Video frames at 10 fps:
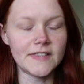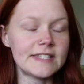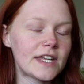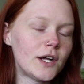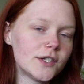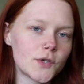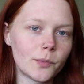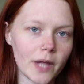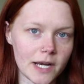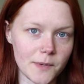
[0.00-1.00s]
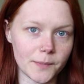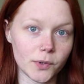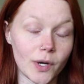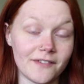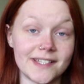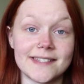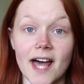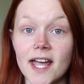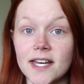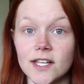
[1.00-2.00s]
This can also apply to people who have
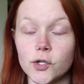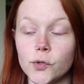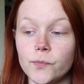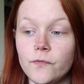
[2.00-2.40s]
anxiety, who